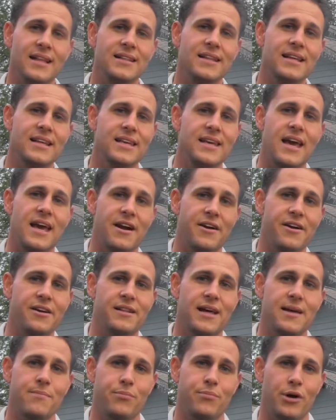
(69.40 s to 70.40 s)
LED area
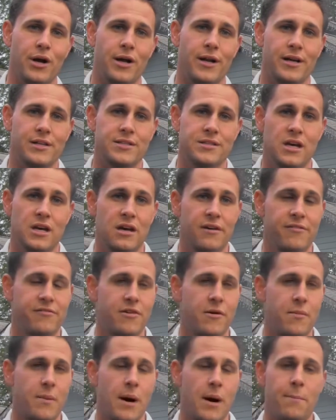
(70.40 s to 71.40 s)
light products
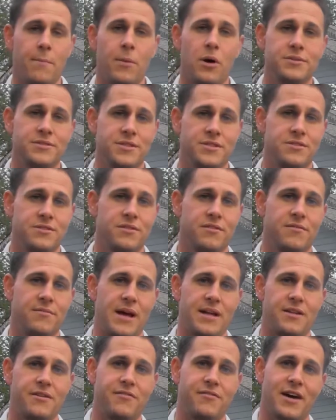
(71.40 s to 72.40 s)
from a multitude of
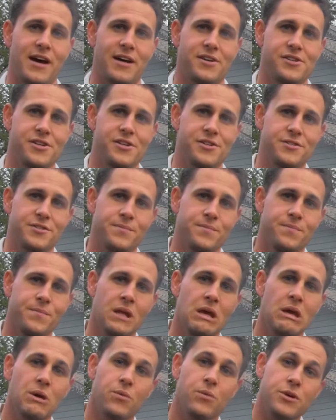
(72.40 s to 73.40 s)
manufacturers.
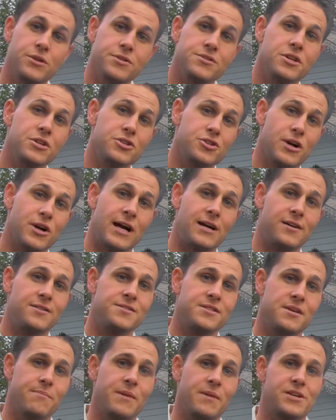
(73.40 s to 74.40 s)
We used our
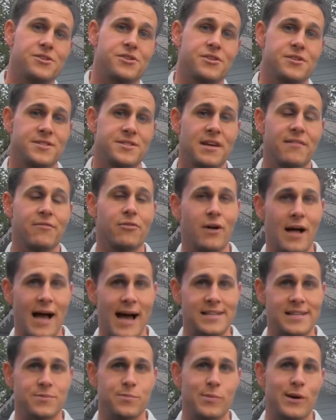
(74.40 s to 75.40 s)
trials to measure several
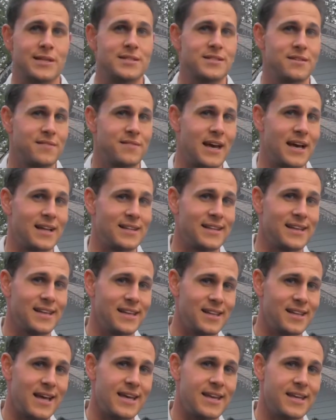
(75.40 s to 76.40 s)
aspects of the
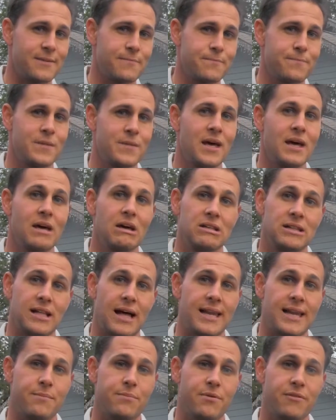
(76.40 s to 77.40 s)
LED lighting.
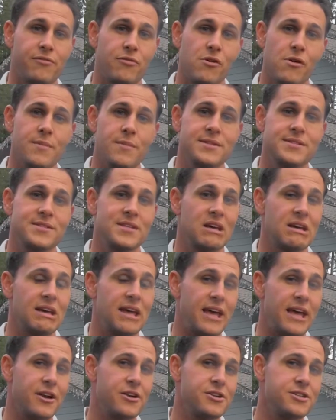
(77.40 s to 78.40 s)
Lighting performance,
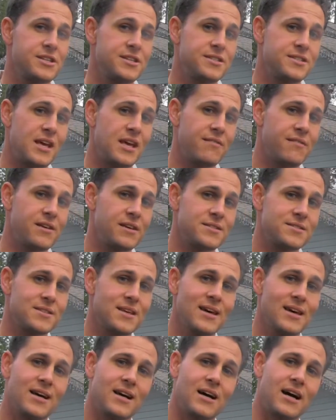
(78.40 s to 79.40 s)
energy savings,
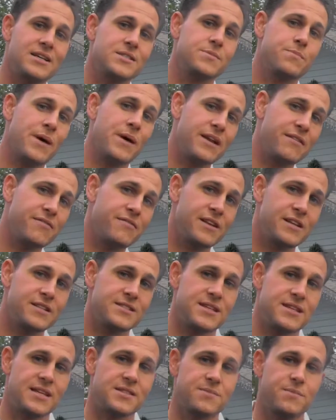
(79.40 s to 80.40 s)
cost-benefit
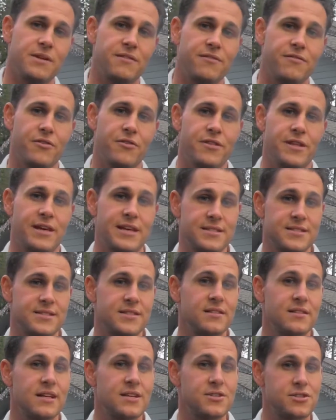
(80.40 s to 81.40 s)
assessment for the
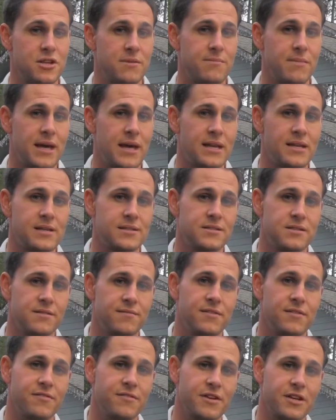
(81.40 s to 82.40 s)
installation and maintenance
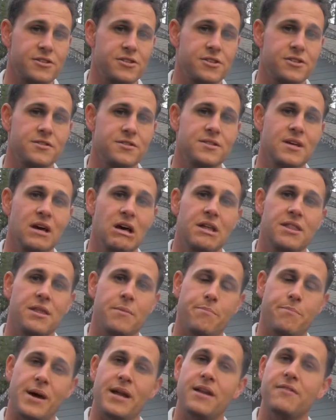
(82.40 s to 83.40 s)
of the fixtures, the
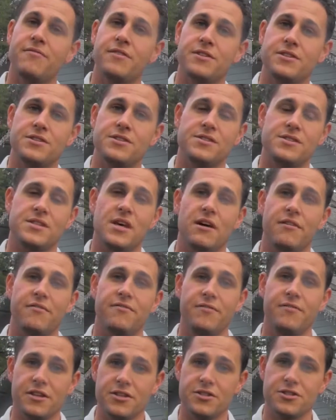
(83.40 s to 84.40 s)
benefits of
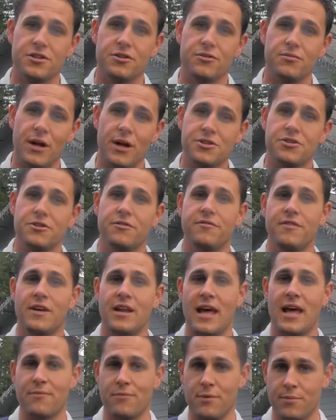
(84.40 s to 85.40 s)
fixture
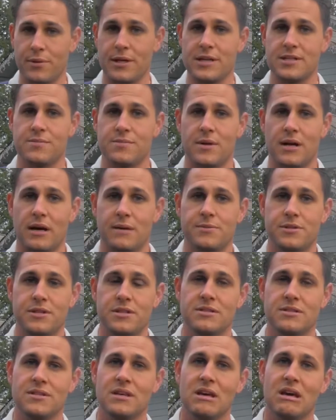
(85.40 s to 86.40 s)
retrofit and replacement
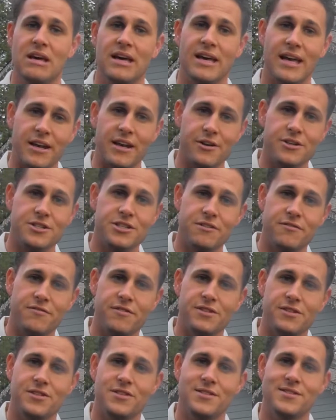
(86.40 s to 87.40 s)
options, energy
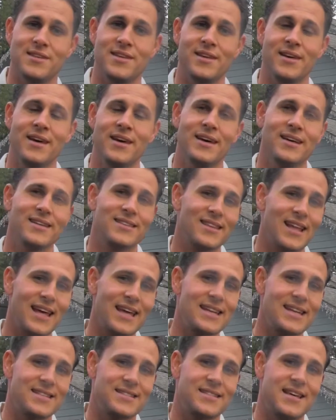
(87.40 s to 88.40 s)
efficiency,
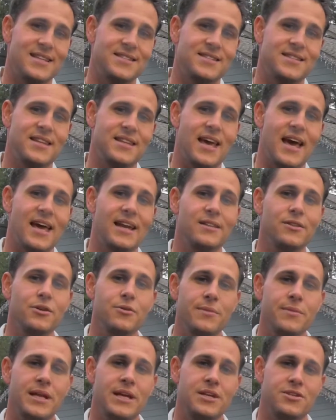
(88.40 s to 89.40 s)
light intensity and
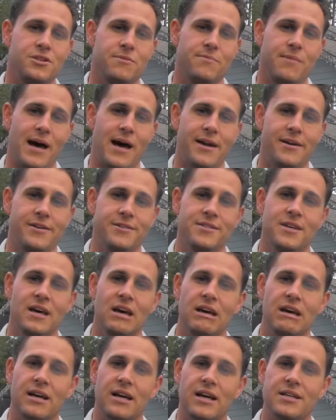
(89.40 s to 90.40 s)
illumination patterns,
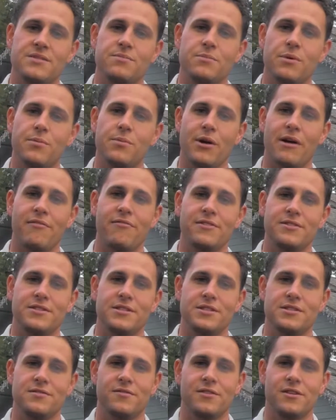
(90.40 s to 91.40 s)
customer
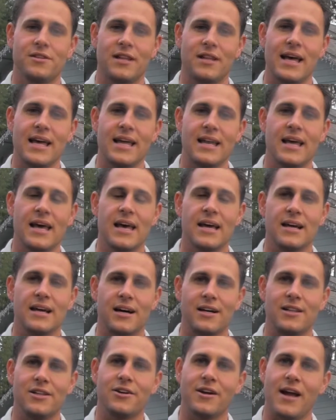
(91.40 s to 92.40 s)
preferences for light,
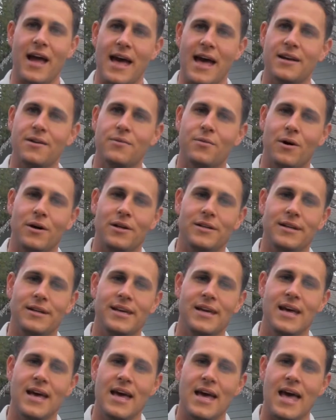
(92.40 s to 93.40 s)
color, and quality,
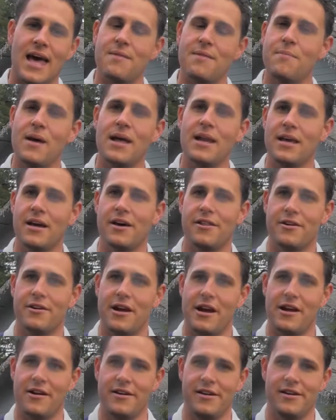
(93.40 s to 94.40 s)
and many other
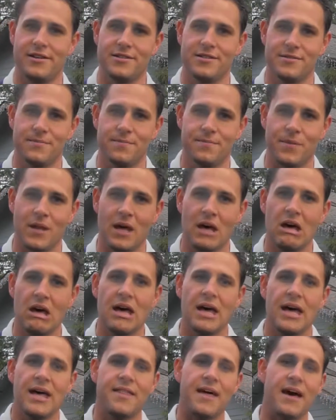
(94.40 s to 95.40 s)
areas.
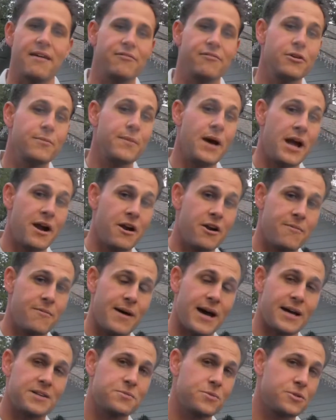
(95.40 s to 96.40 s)
The Evluma
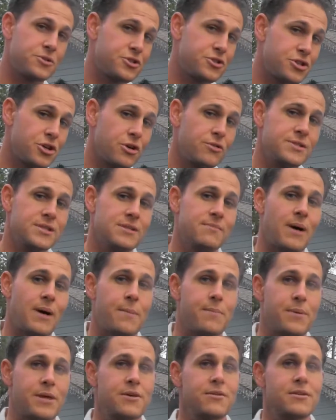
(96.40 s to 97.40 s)
AreaMax was chosen by
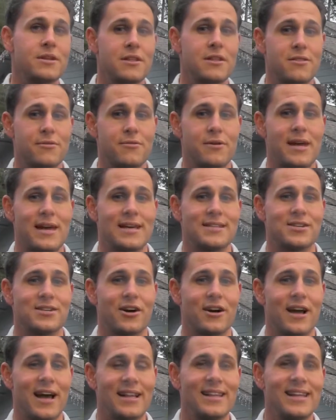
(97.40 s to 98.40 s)
PUD3 as
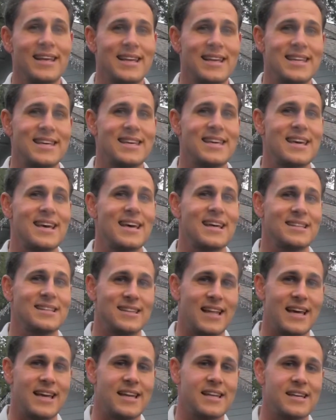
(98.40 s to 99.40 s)
our LED
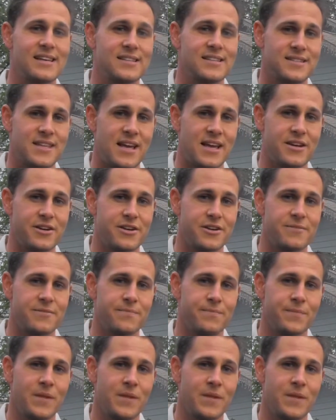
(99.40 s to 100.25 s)
light sander.